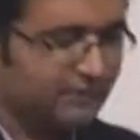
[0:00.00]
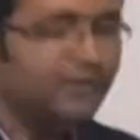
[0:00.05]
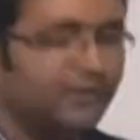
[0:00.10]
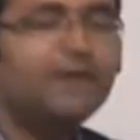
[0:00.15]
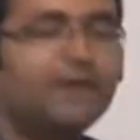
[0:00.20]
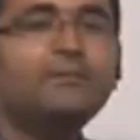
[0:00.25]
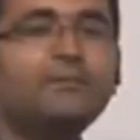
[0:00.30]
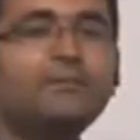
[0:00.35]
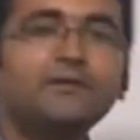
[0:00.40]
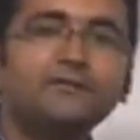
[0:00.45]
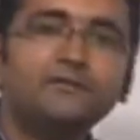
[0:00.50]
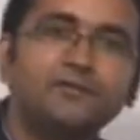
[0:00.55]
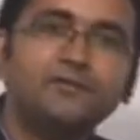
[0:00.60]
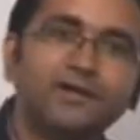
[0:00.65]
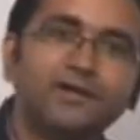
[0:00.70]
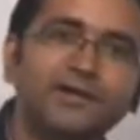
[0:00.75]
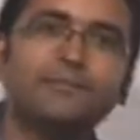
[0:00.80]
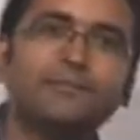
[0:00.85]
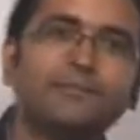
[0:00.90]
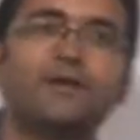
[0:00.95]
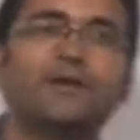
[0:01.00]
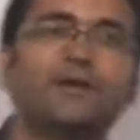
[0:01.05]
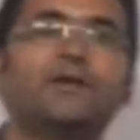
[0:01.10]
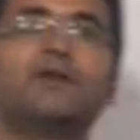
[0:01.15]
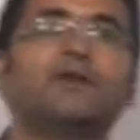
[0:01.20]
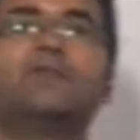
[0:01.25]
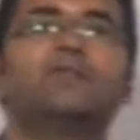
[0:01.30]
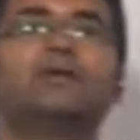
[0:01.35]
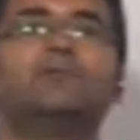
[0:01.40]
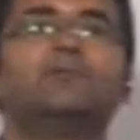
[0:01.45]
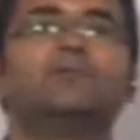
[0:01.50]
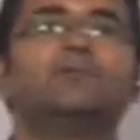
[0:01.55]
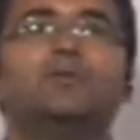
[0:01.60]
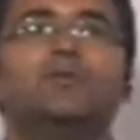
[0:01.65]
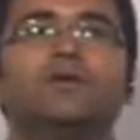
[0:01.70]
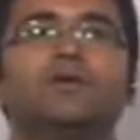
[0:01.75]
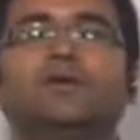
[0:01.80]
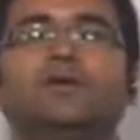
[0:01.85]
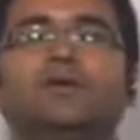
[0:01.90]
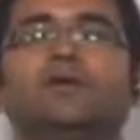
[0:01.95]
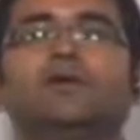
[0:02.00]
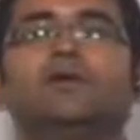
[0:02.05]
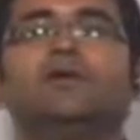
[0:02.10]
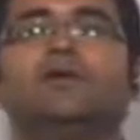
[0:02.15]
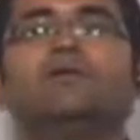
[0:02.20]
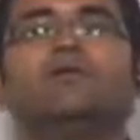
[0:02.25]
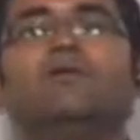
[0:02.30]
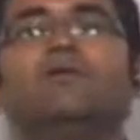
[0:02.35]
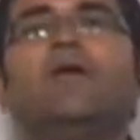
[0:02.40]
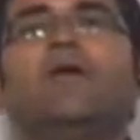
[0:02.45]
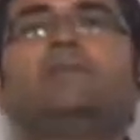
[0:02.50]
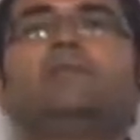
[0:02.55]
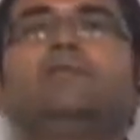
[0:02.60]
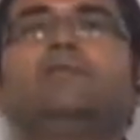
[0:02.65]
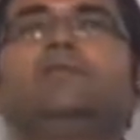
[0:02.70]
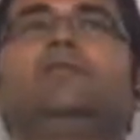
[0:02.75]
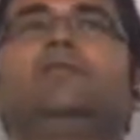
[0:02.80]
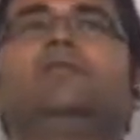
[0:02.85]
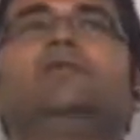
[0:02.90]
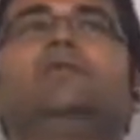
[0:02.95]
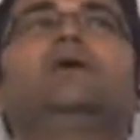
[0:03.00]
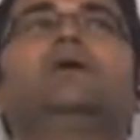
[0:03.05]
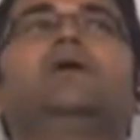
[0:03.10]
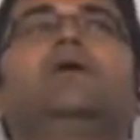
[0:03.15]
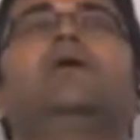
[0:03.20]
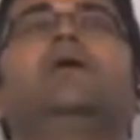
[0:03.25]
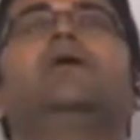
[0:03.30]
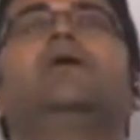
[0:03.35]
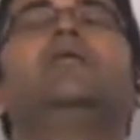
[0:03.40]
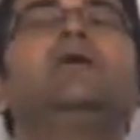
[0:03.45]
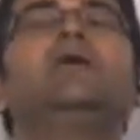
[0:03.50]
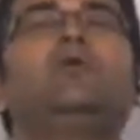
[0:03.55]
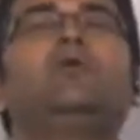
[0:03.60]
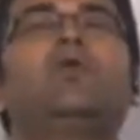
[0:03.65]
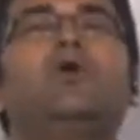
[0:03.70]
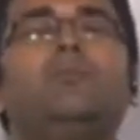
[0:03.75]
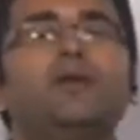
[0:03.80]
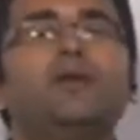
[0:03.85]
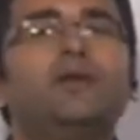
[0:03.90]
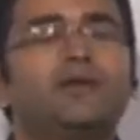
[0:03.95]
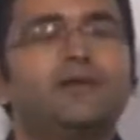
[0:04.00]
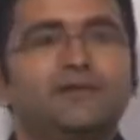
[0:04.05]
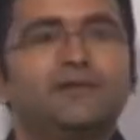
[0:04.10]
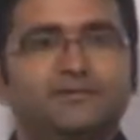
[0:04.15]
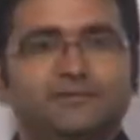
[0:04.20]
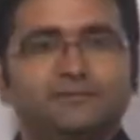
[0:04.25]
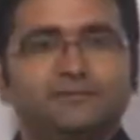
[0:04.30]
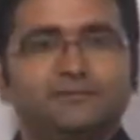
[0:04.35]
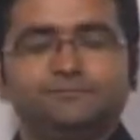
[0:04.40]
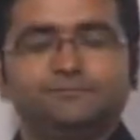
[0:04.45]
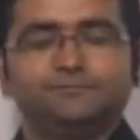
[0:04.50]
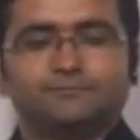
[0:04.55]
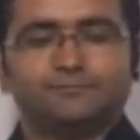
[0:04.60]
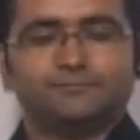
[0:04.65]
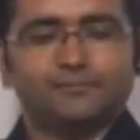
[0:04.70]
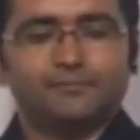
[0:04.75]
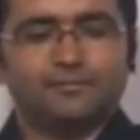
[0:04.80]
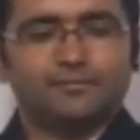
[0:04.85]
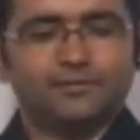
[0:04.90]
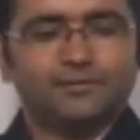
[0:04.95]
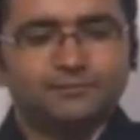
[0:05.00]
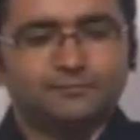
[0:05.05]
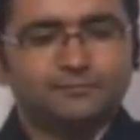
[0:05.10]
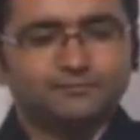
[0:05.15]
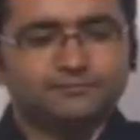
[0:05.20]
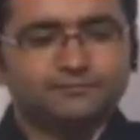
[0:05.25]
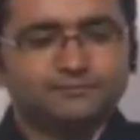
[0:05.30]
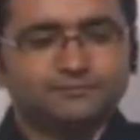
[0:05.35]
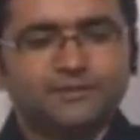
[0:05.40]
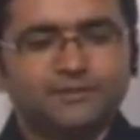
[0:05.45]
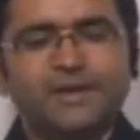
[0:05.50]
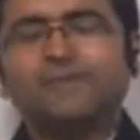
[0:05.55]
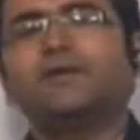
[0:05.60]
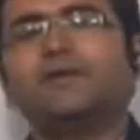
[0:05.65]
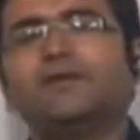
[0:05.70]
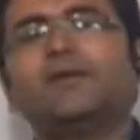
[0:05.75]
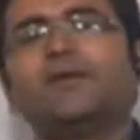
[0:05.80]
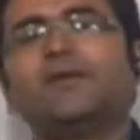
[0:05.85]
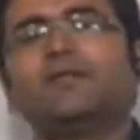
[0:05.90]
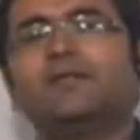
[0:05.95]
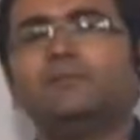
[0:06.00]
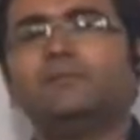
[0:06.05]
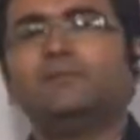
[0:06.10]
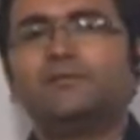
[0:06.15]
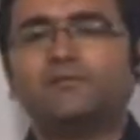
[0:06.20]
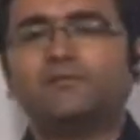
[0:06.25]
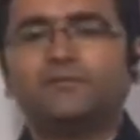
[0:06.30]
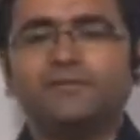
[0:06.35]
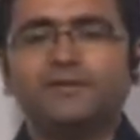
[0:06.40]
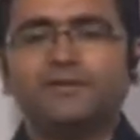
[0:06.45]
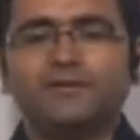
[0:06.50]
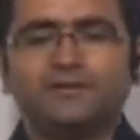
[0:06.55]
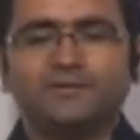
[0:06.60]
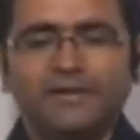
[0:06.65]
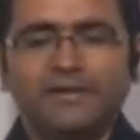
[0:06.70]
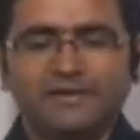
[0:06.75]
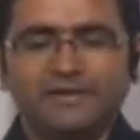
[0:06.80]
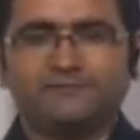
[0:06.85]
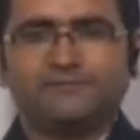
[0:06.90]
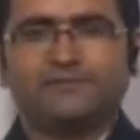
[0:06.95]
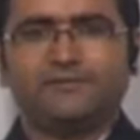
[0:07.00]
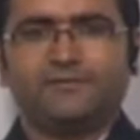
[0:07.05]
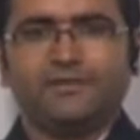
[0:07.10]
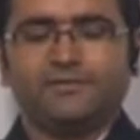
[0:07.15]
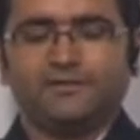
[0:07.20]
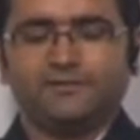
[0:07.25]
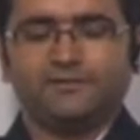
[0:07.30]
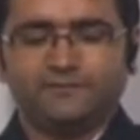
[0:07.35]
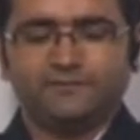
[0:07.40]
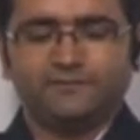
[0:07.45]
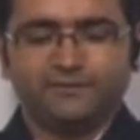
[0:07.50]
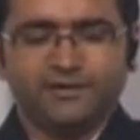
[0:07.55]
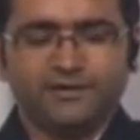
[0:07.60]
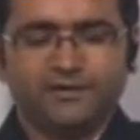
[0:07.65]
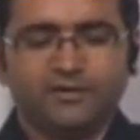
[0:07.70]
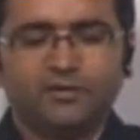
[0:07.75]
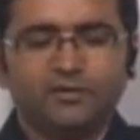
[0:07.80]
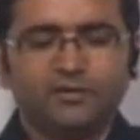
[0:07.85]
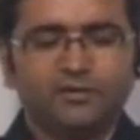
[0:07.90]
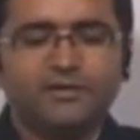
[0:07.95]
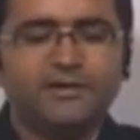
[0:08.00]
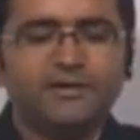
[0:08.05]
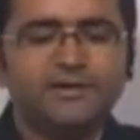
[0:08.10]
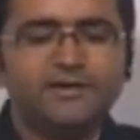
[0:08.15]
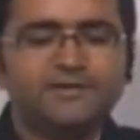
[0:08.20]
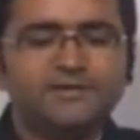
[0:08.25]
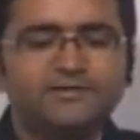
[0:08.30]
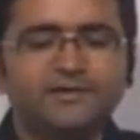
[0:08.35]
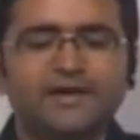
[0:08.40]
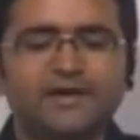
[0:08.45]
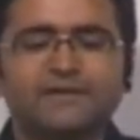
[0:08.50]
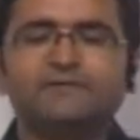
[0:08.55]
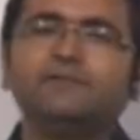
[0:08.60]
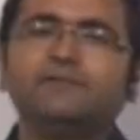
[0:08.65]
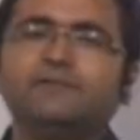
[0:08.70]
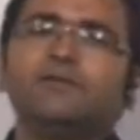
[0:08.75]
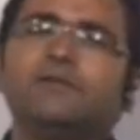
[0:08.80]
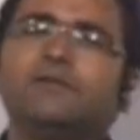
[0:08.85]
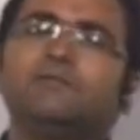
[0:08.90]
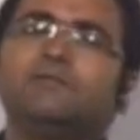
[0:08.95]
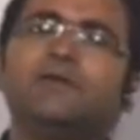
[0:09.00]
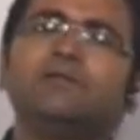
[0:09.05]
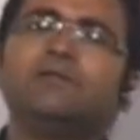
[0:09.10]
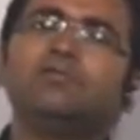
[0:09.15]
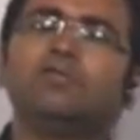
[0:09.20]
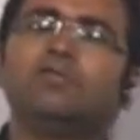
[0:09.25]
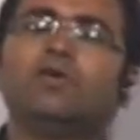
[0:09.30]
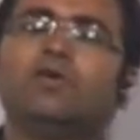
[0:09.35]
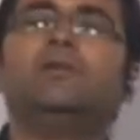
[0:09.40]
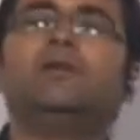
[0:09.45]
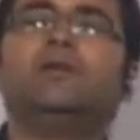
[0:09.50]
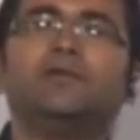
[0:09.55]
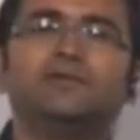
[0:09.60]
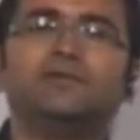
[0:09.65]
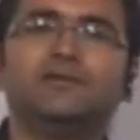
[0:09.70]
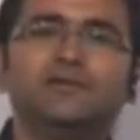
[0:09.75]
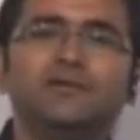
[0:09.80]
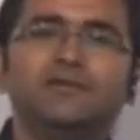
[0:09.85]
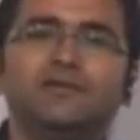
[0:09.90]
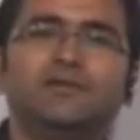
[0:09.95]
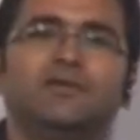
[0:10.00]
let me give you a real practical example only. What happens is, in a normal condition, let's take an example from the life itself. In a normal condition, everyone behaves normally.